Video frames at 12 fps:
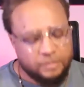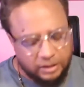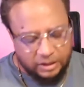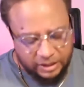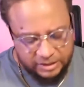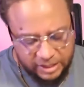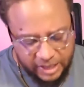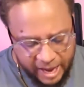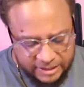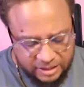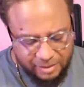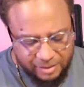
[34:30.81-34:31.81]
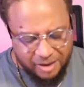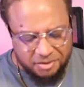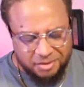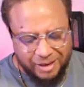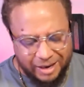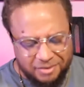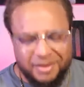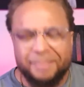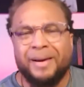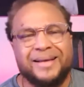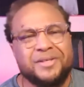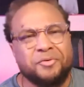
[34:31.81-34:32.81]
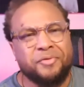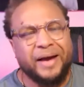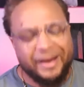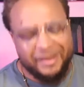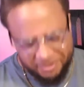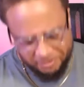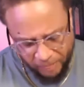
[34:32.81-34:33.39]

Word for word: because he asked him, how'd you, how'd you get back so fast?